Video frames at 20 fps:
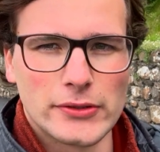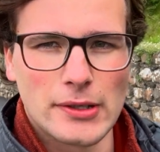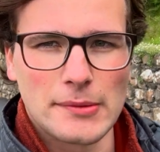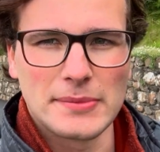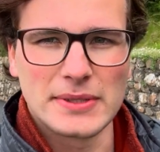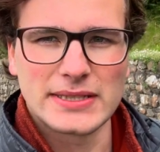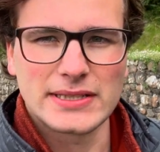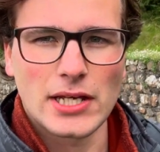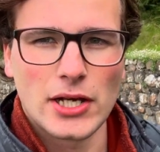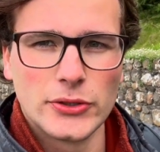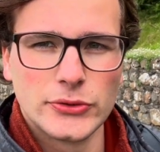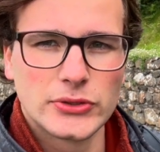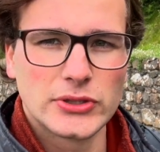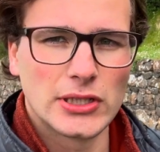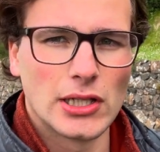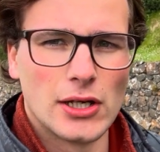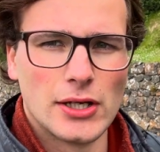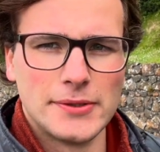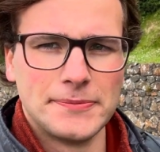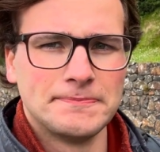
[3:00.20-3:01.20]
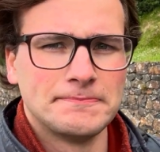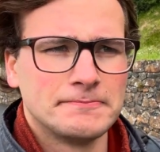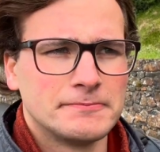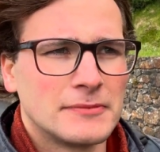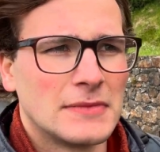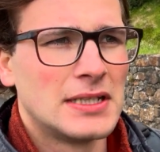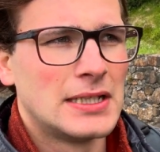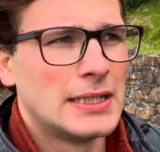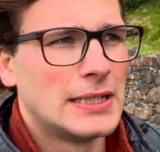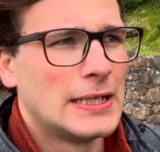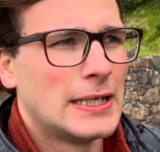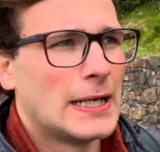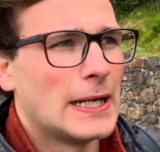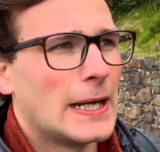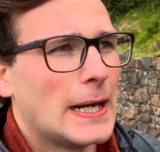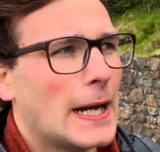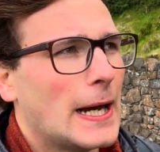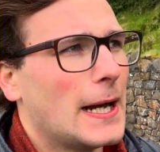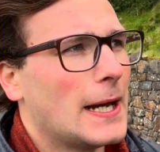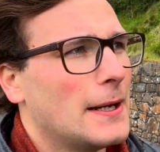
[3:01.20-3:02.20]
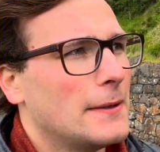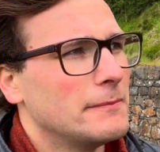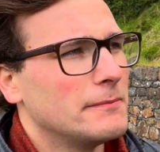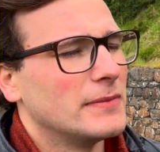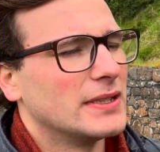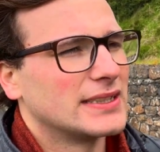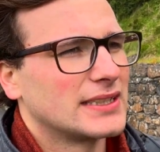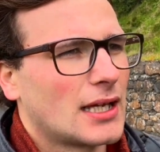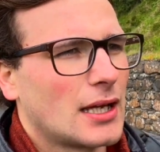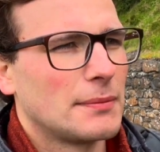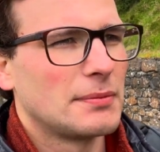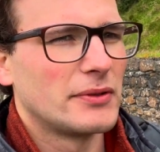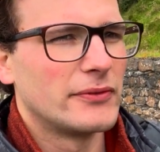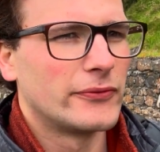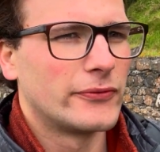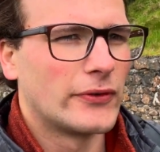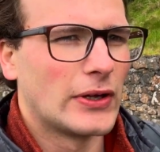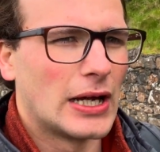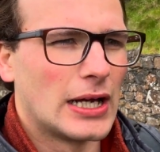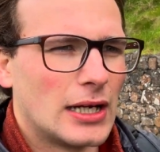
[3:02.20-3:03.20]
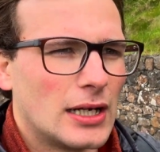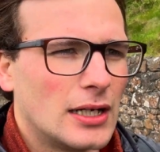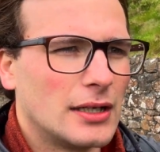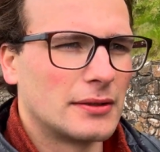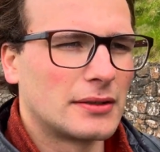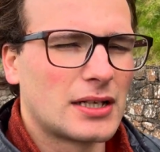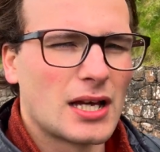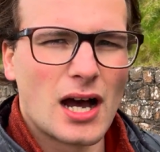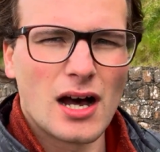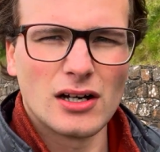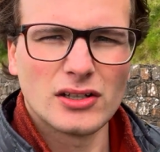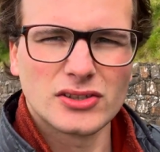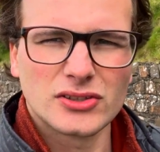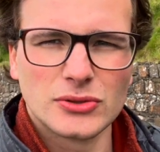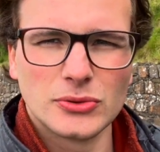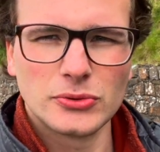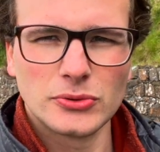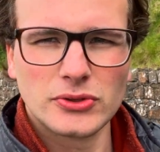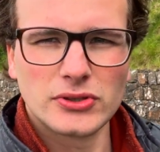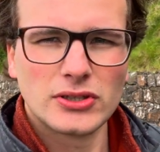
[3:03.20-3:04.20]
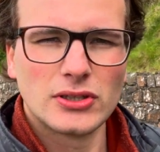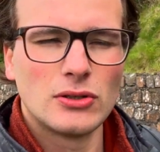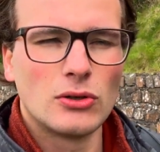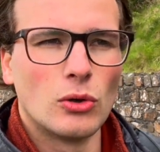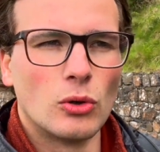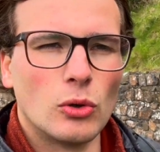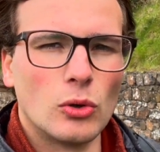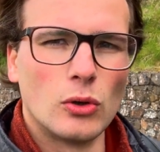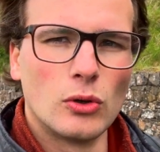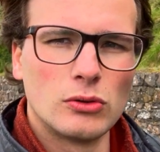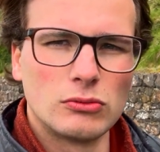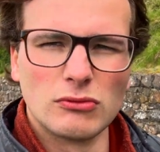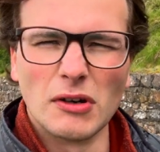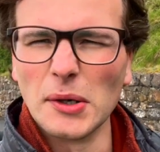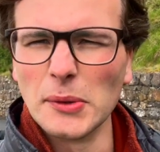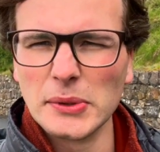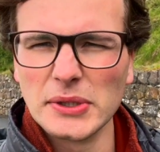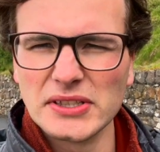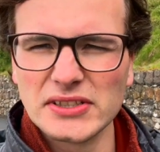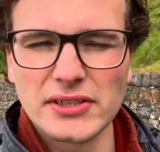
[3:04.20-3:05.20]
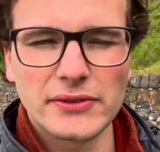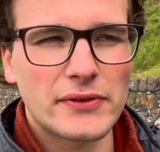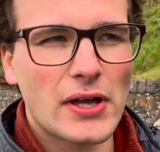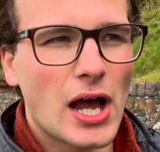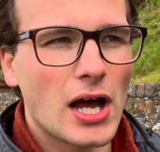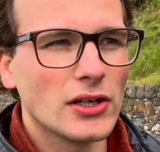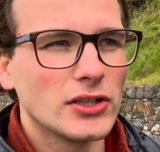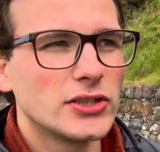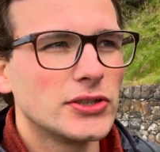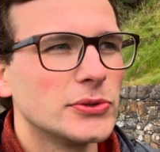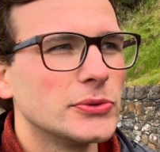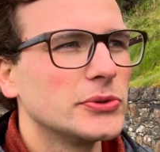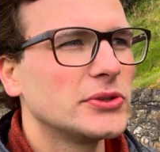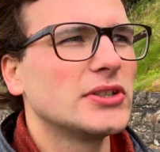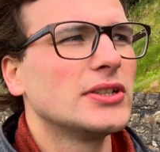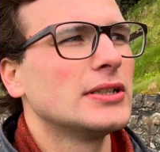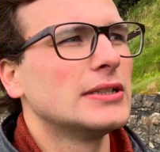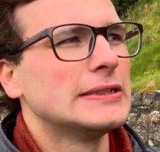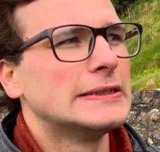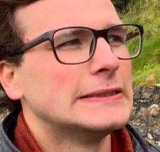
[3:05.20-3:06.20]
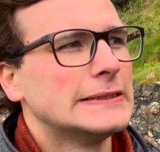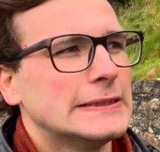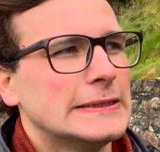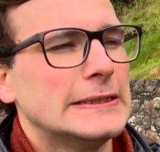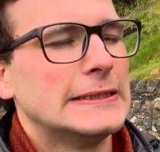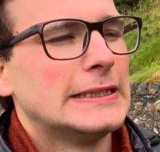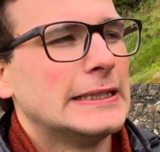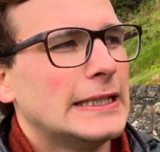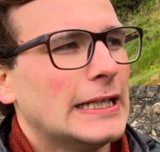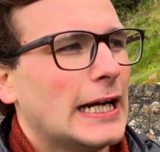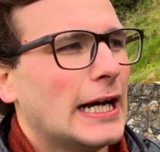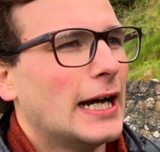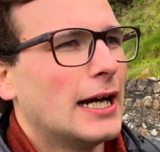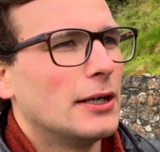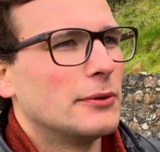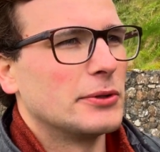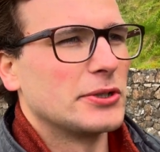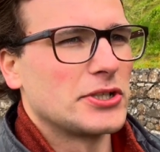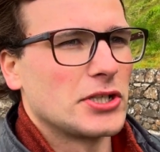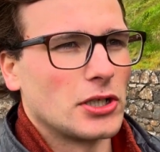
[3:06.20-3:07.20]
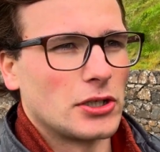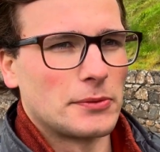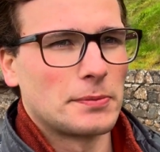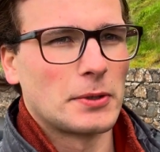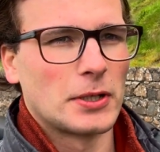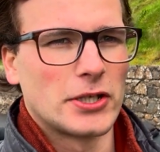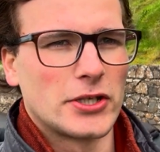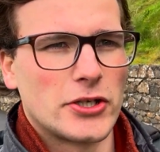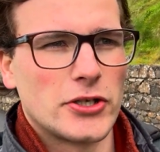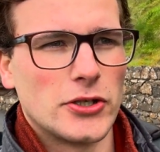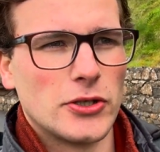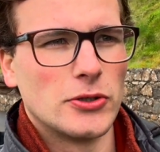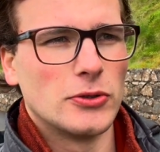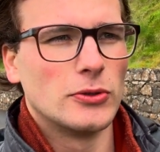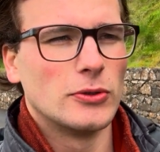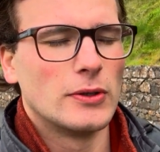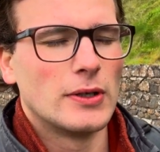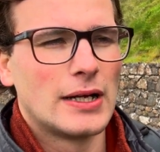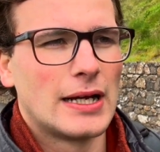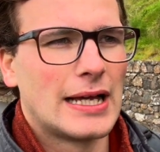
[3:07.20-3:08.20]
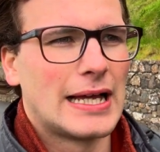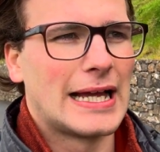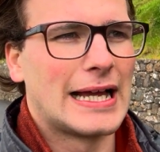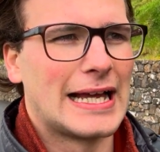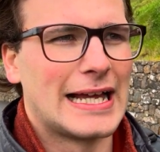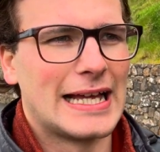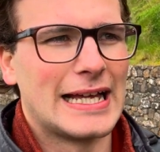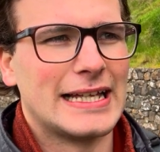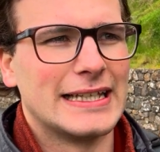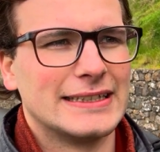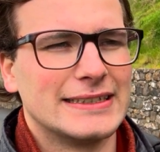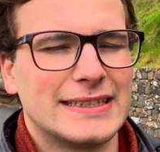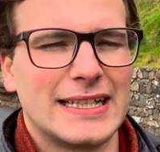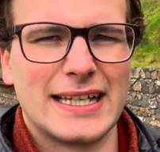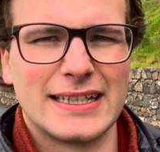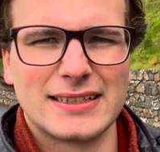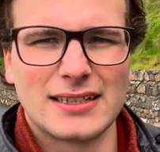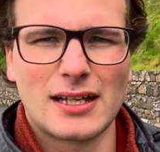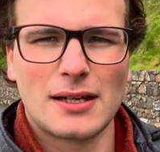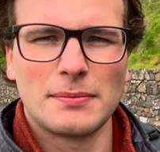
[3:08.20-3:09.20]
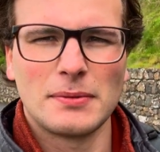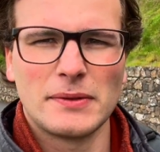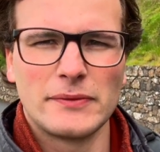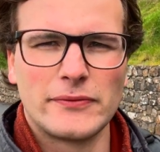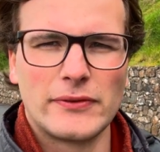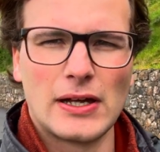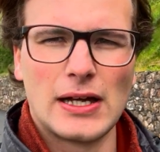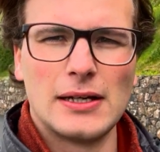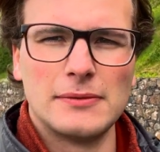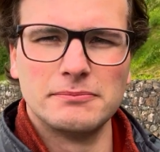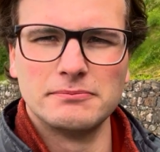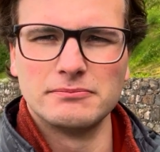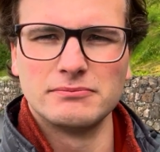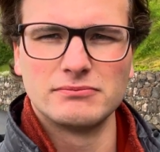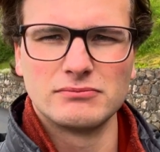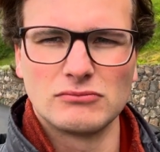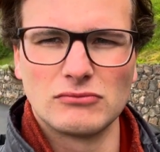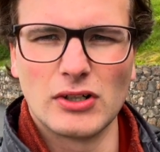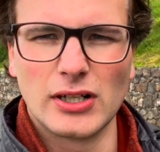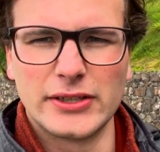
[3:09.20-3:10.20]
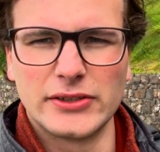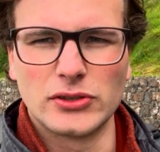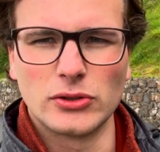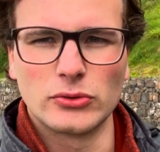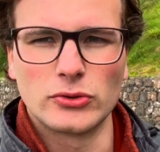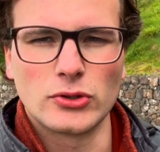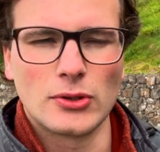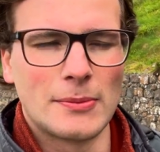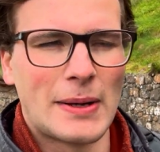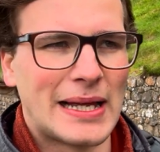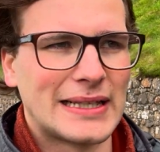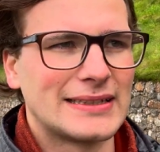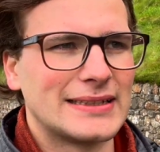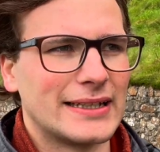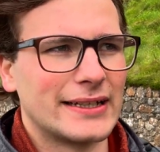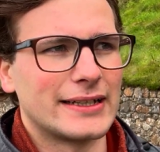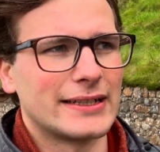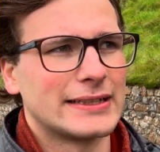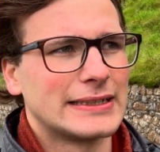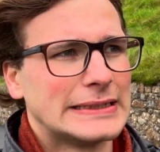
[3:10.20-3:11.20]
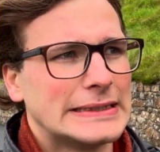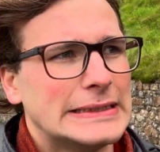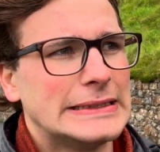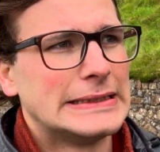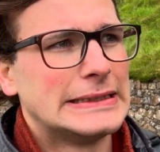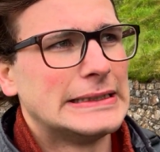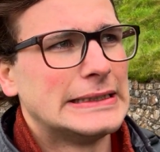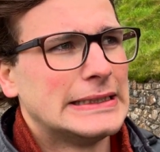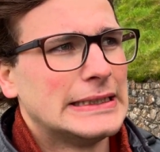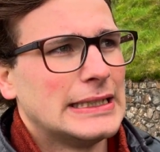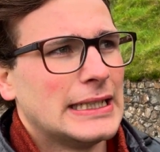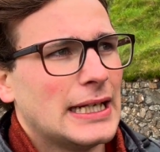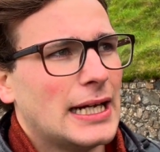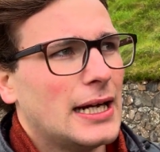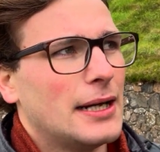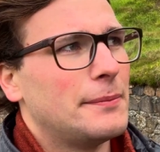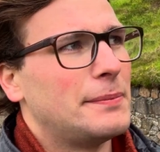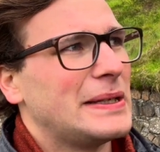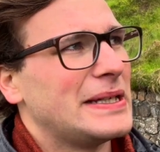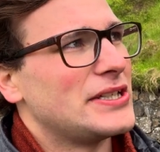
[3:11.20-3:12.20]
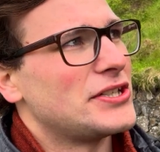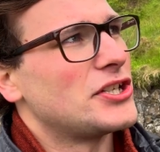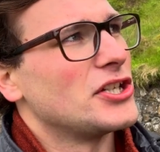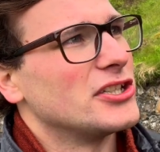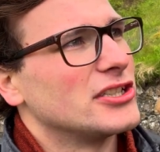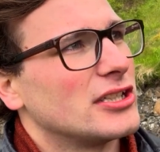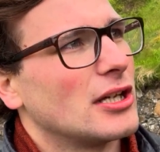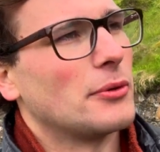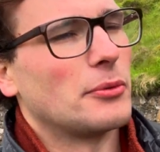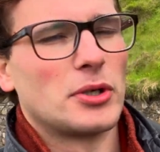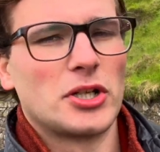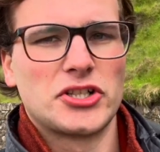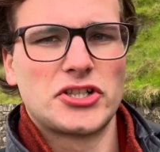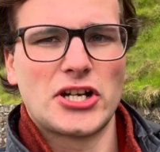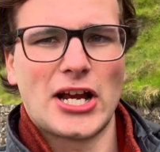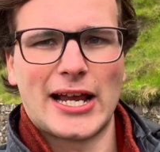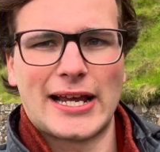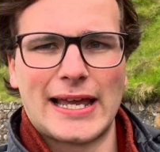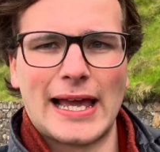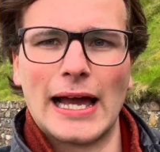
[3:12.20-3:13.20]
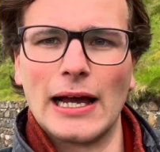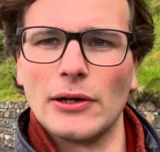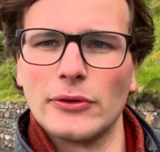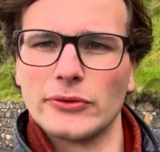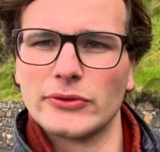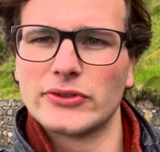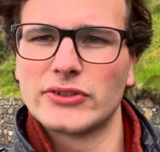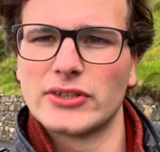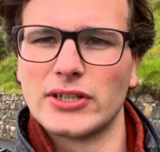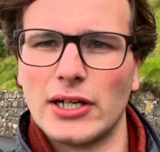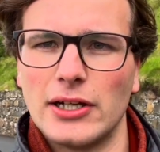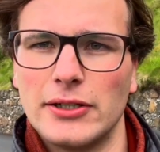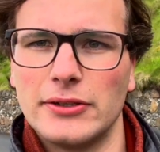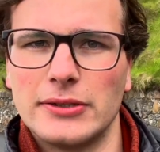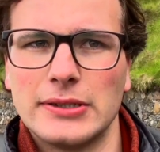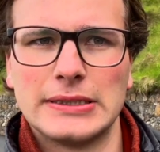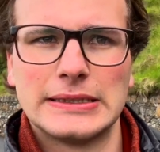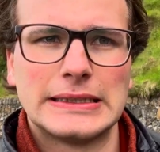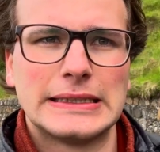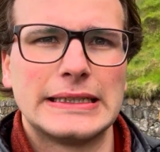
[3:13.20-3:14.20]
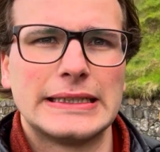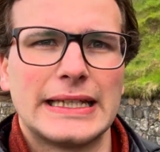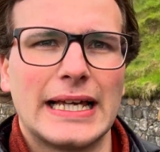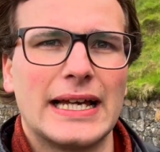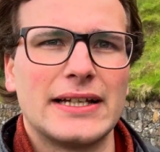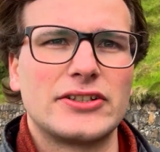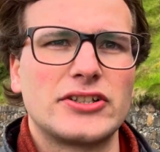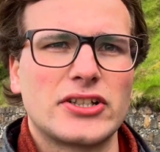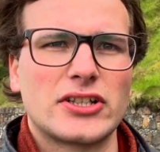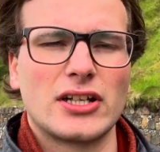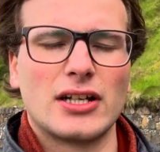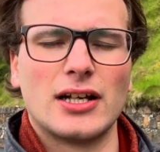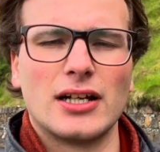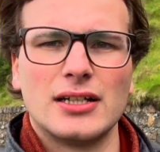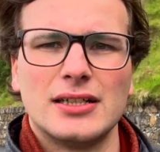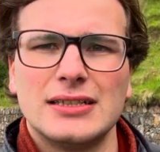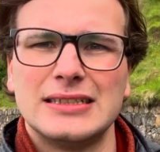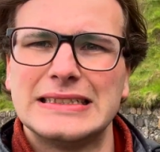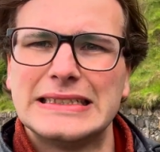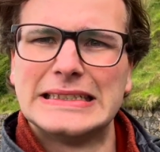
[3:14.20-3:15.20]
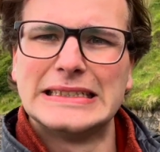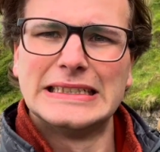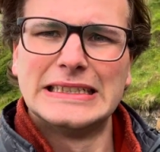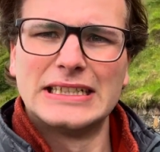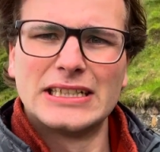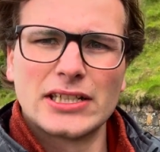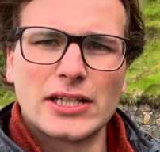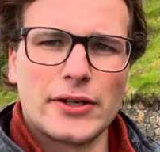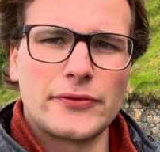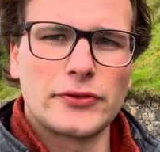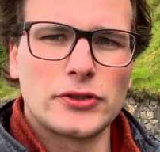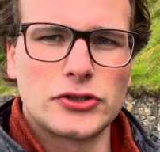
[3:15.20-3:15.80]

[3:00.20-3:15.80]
up this coastline. There's a couple of castles, or ruins of castles, which look pretty cool, and yeah, there's a couple of really sort of dramatic beaches that I want to check out. So yeah, just gonna go for a